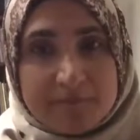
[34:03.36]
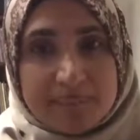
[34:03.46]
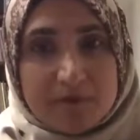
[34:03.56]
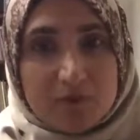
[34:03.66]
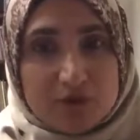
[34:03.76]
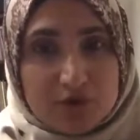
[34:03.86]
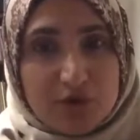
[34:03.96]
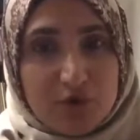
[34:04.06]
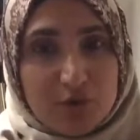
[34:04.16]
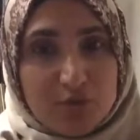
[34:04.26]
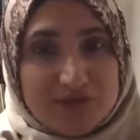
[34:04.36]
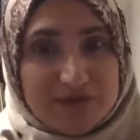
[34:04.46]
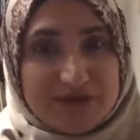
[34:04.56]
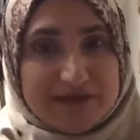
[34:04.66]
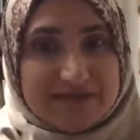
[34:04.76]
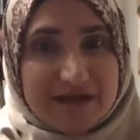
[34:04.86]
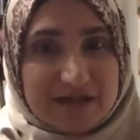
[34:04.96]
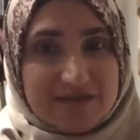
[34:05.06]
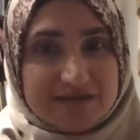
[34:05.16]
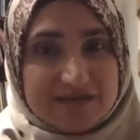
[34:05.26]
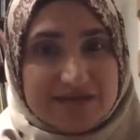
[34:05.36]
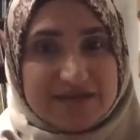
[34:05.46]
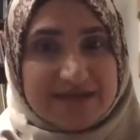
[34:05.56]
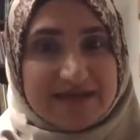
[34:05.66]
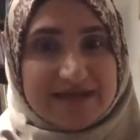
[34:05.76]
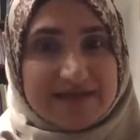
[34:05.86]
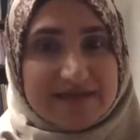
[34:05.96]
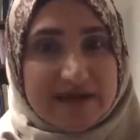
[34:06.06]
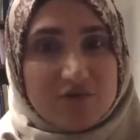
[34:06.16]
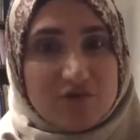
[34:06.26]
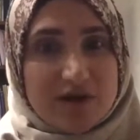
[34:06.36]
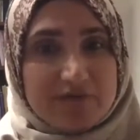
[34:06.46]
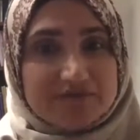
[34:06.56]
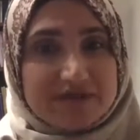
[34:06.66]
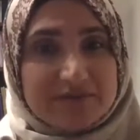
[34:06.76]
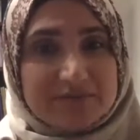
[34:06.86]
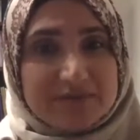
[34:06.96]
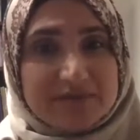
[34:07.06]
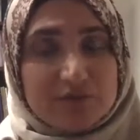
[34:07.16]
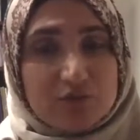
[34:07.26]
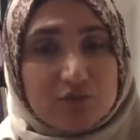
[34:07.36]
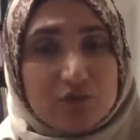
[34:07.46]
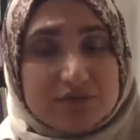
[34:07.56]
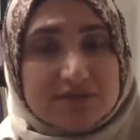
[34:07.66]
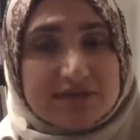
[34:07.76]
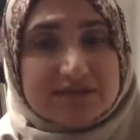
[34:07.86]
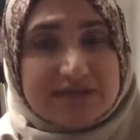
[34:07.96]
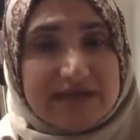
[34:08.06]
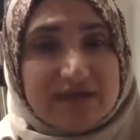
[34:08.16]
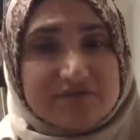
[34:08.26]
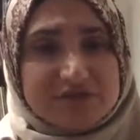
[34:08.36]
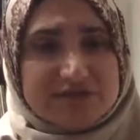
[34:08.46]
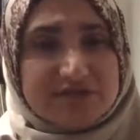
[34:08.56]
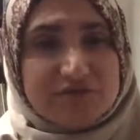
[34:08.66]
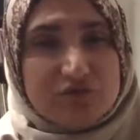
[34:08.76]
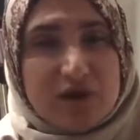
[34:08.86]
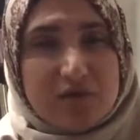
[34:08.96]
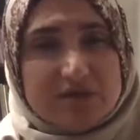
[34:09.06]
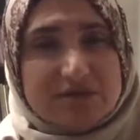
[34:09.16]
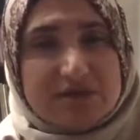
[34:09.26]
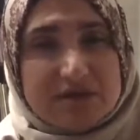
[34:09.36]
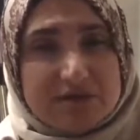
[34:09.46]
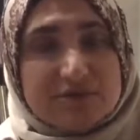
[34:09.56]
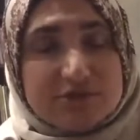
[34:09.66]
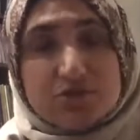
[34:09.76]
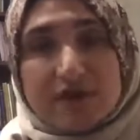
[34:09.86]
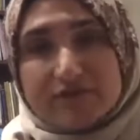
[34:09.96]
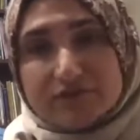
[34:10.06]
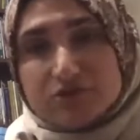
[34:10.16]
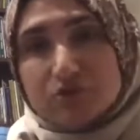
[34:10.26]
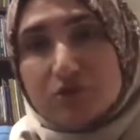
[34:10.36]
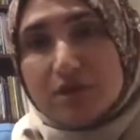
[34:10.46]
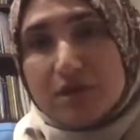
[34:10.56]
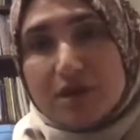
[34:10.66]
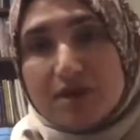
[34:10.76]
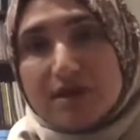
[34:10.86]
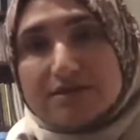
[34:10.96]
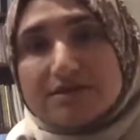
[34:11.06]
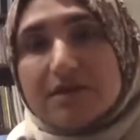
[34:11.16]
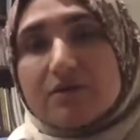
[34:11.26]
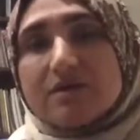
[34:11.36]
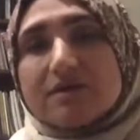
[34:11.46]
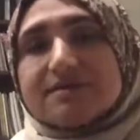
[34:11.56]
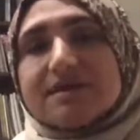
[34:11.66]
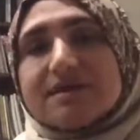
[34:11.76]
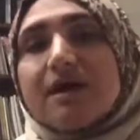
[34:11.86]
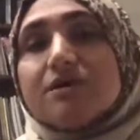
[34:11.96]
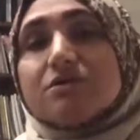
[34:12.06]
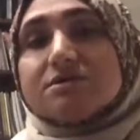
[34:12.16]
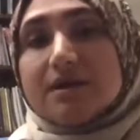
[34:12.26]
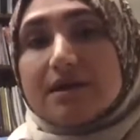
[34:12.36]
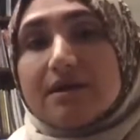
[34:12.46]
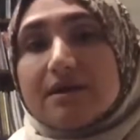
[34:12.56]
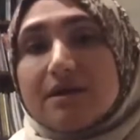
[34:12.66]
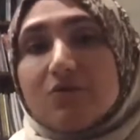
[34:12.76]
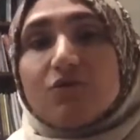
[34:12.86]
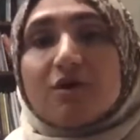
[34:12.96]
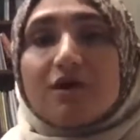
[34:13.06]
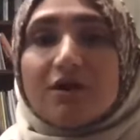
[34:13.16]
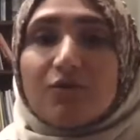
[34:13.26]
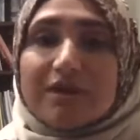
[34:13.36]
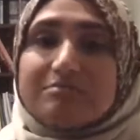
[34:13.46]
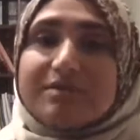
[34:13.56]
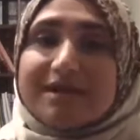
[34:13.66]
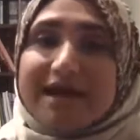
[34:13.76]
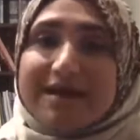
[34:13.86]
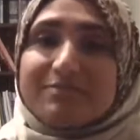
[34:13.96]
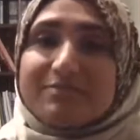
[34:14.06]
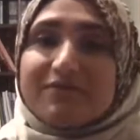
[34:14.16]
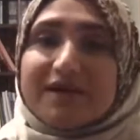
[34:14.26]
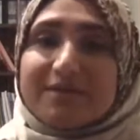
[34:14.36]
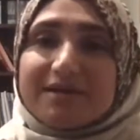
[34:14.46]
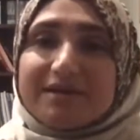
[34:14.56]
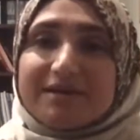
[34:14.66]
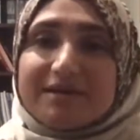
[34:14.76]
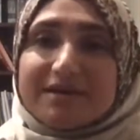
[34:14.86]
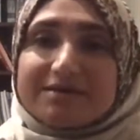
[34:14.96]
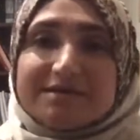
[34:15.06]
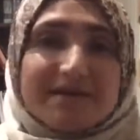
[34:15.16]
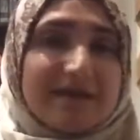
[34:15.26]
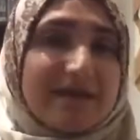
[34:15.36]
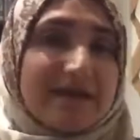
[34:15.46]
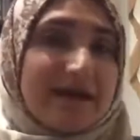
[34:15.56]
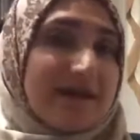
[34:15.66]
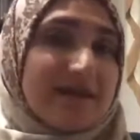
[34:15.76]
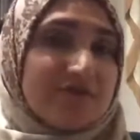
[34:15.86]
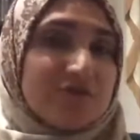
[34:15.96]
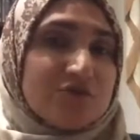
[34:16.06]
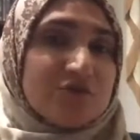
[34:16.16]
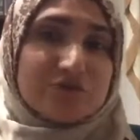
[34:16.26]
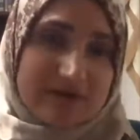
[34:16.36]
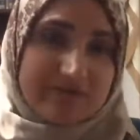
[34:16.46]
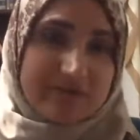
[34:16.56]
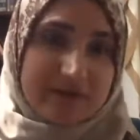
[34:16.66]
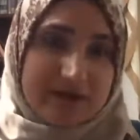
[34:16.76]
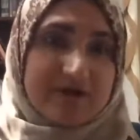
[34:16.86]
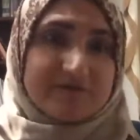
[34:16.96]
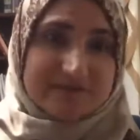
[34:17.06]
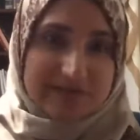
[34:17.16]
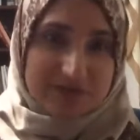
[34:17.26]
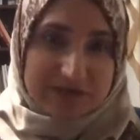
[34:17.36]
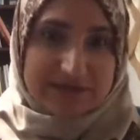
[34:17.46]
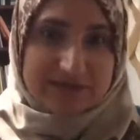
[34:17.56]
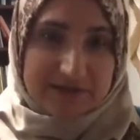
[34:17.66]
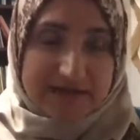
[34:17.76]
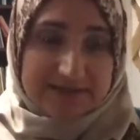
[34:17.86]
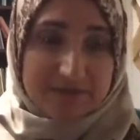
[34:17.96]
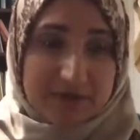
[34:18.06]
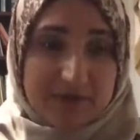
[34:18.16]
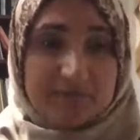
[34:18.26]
when you're home with your kids, all of a sudden that now you have to implement the rules instead of just a few hours they come to you after school. It's now the entire day. We're all one big happy family, singing, I love you, you love me. Obviously, you get the sarcasm there.